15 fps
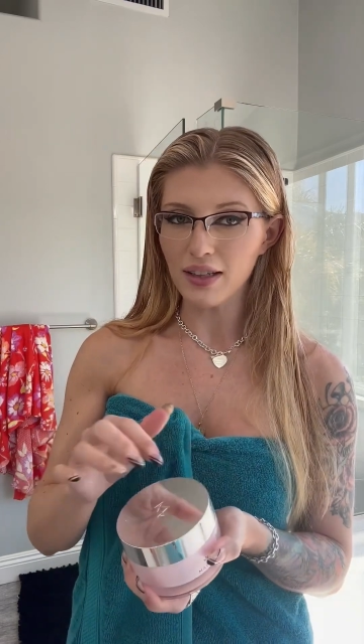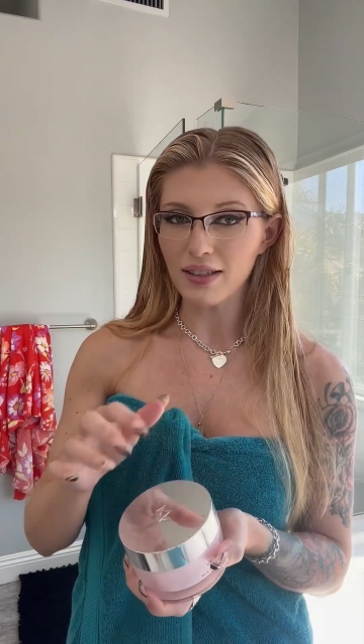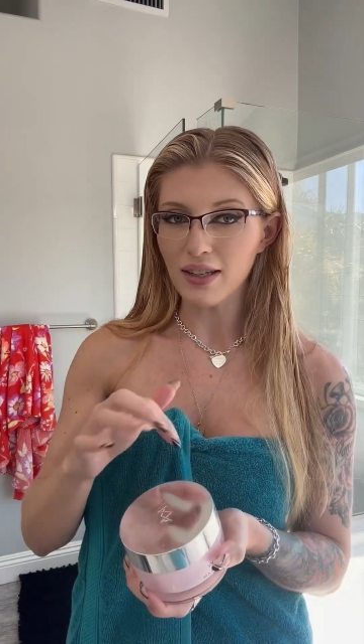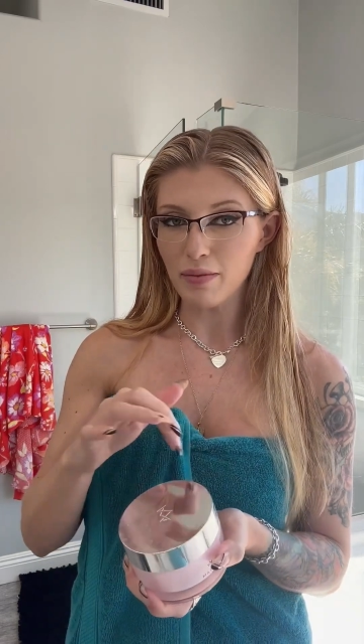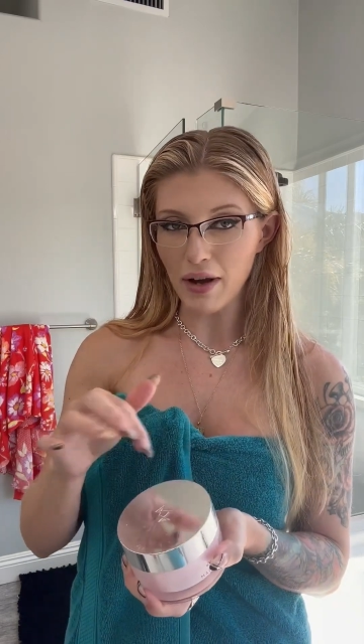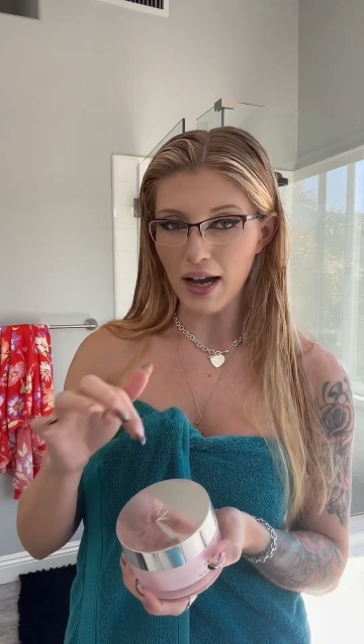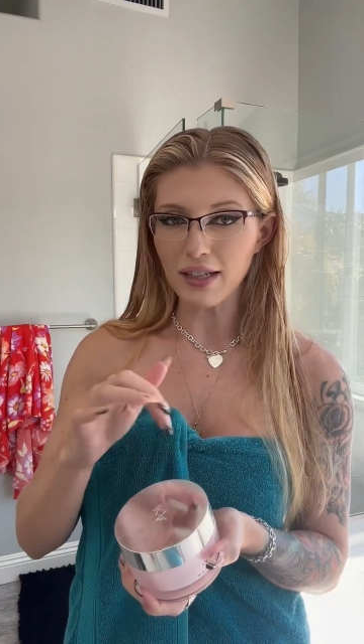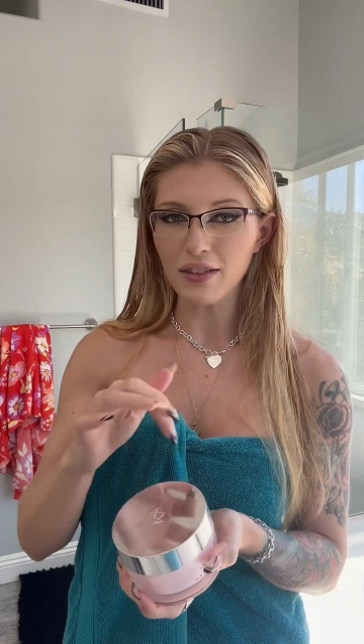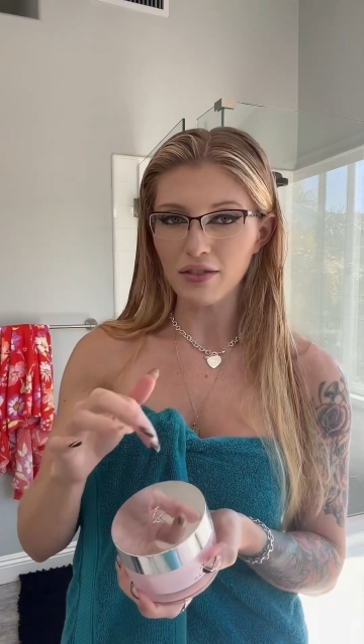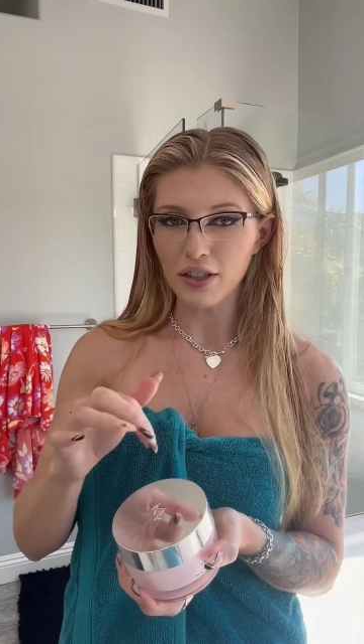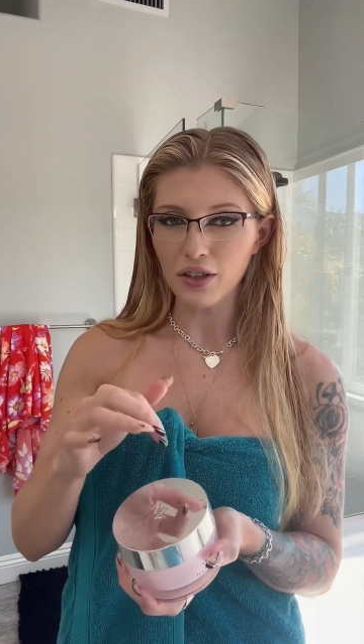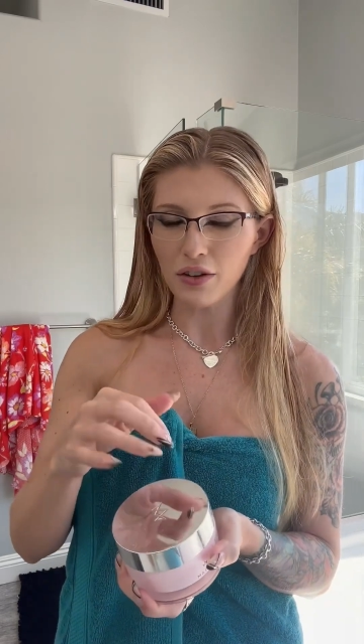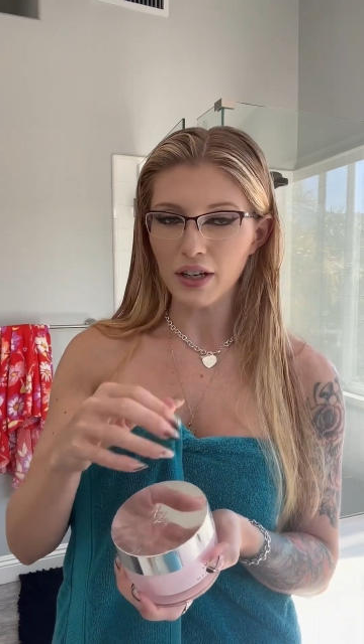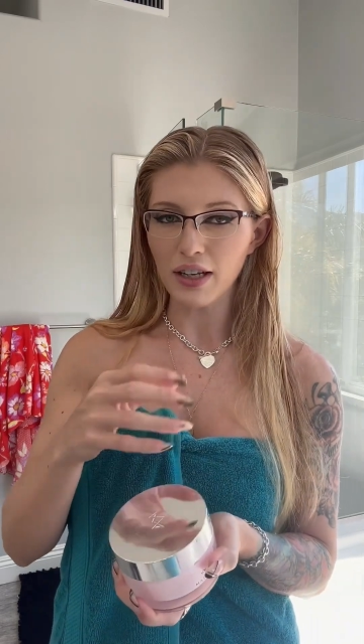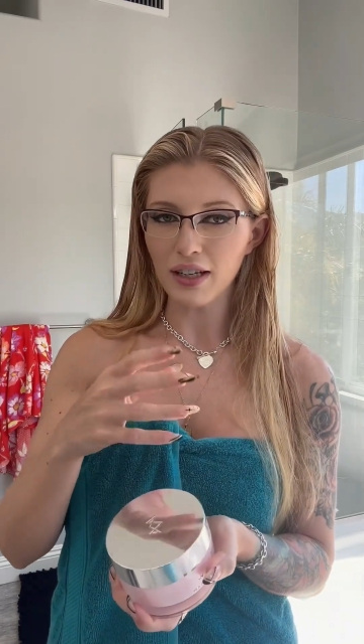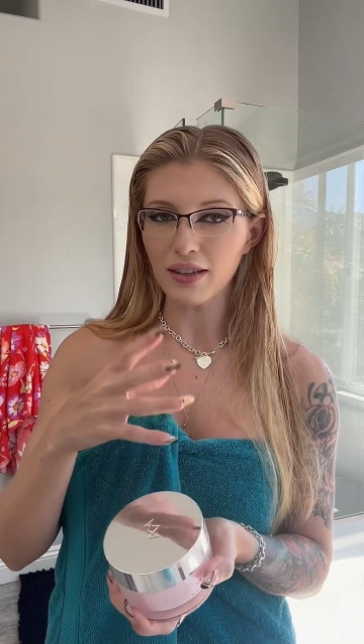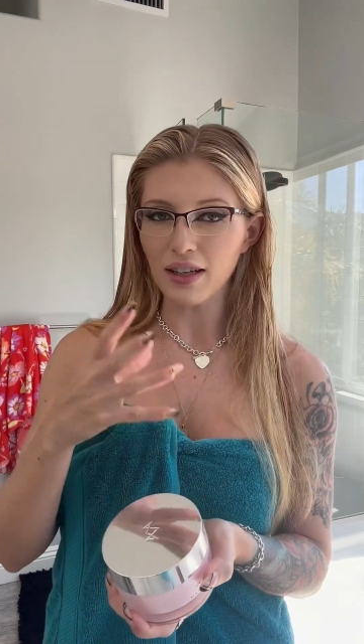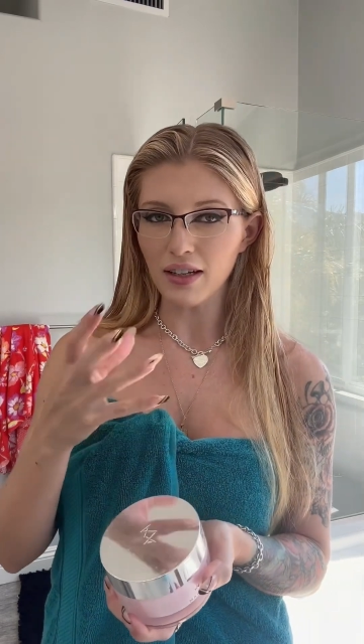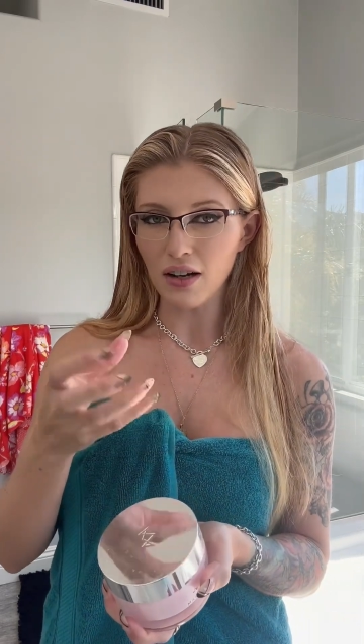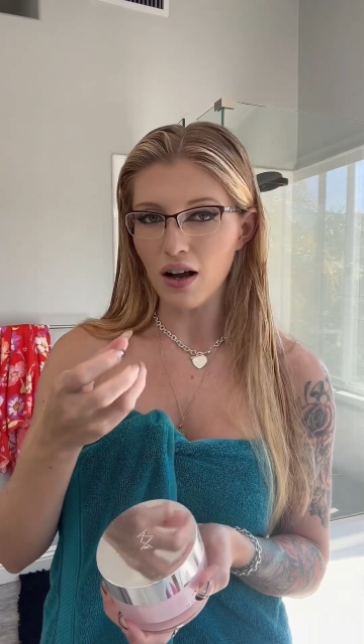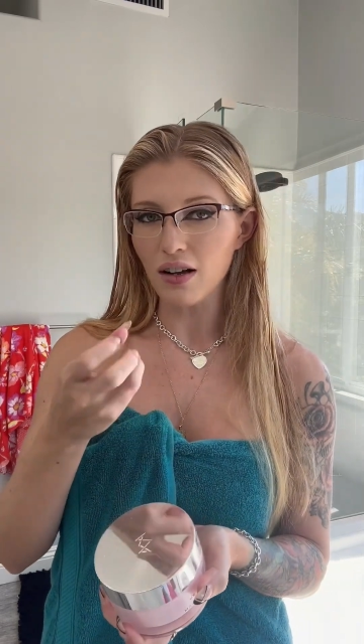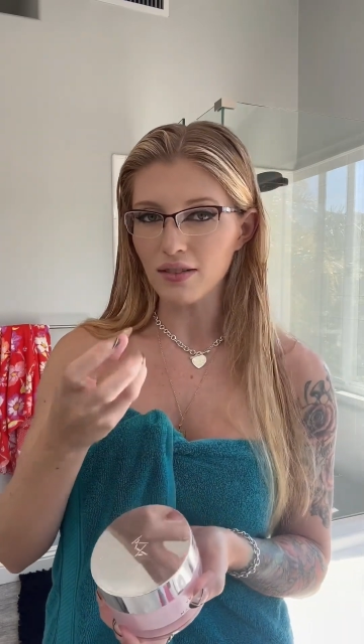same active ingredient
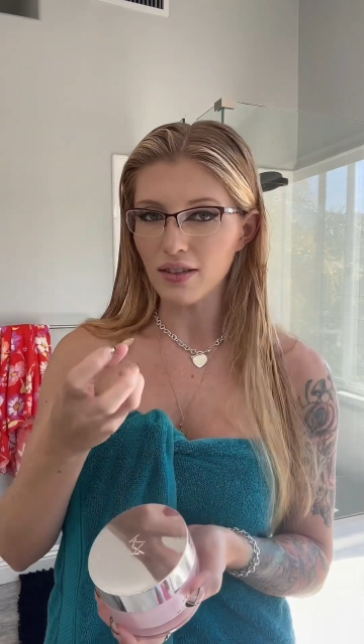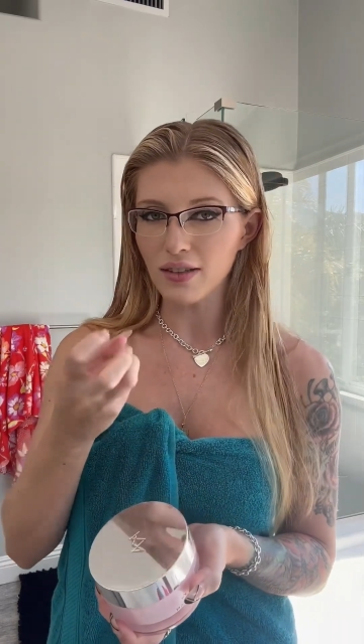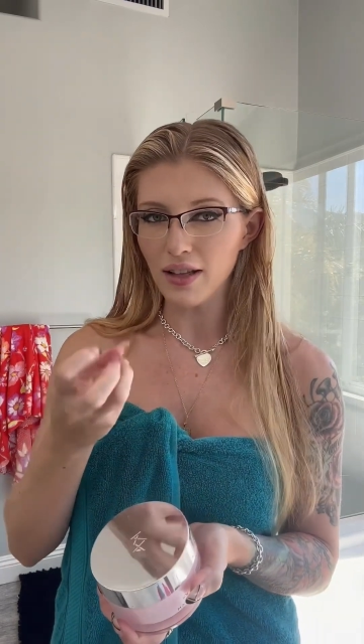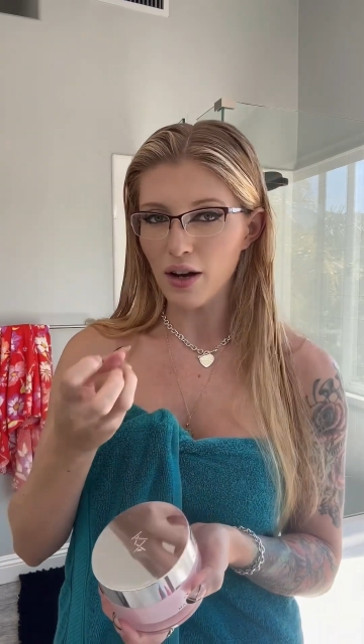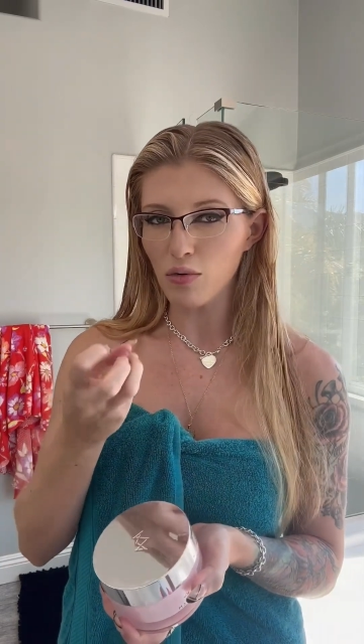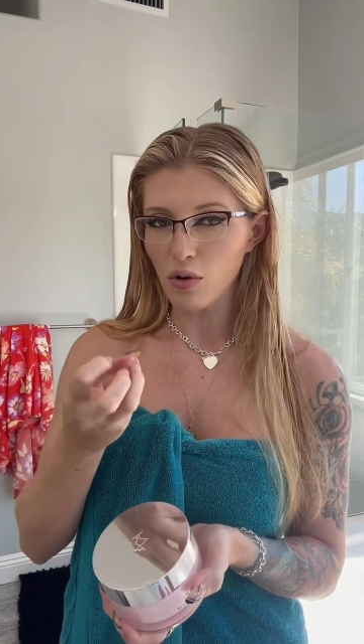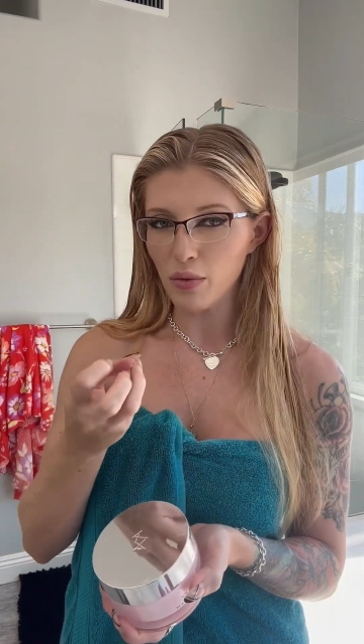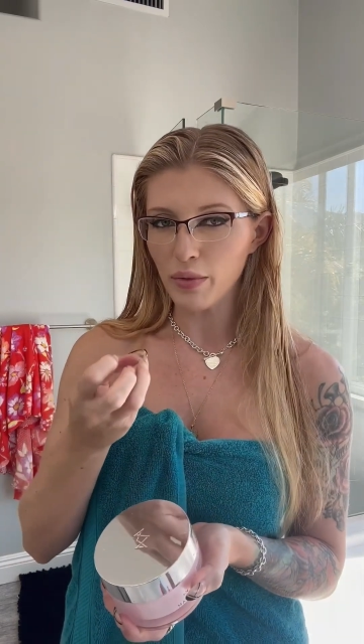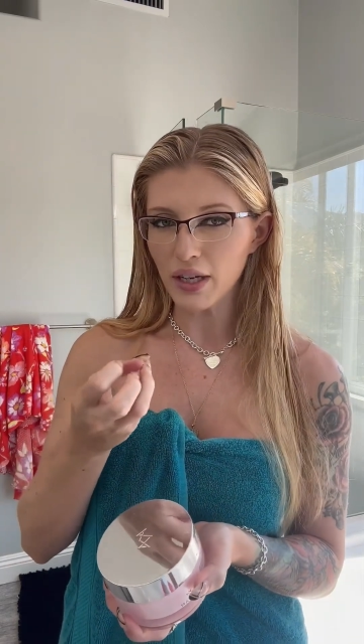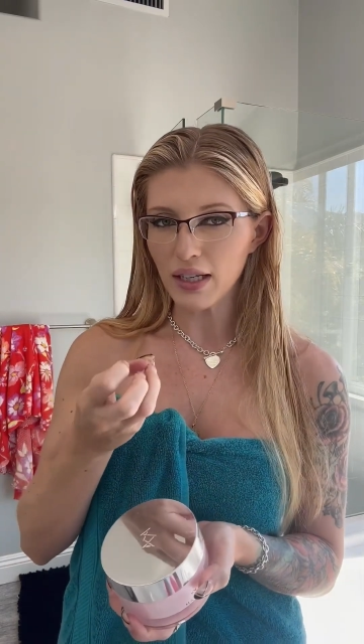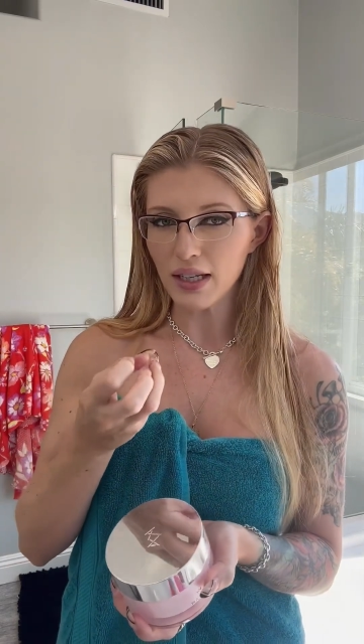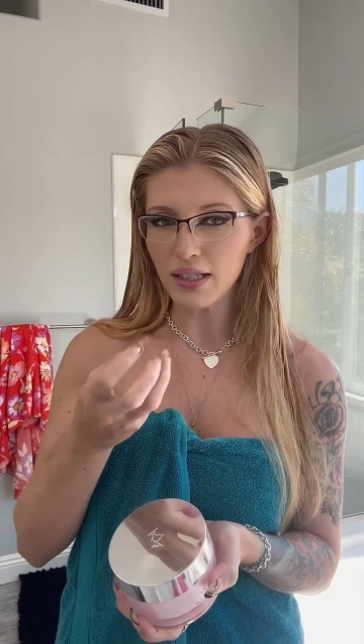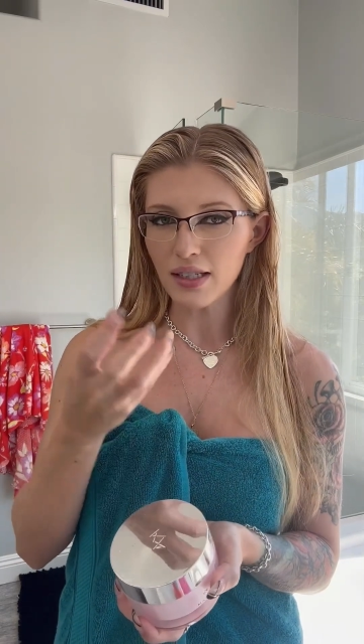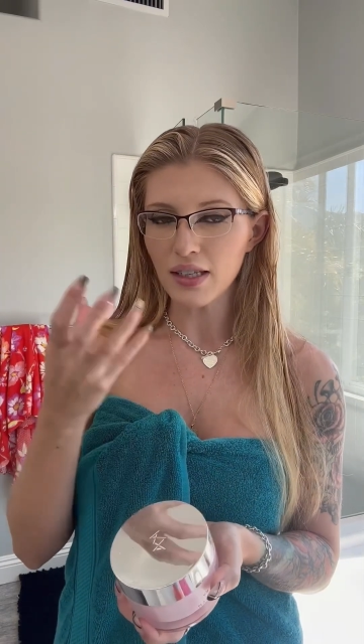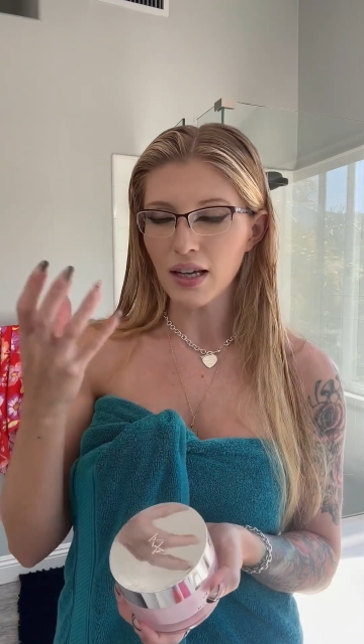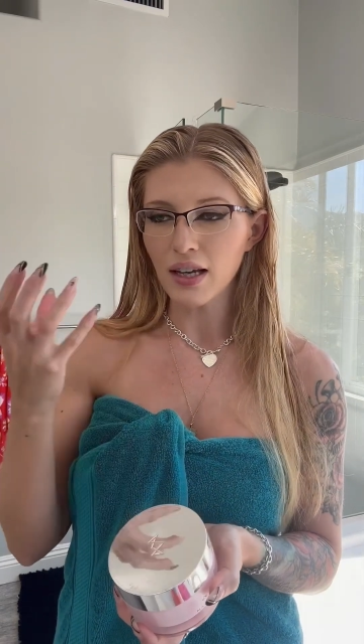that causes that warmingness,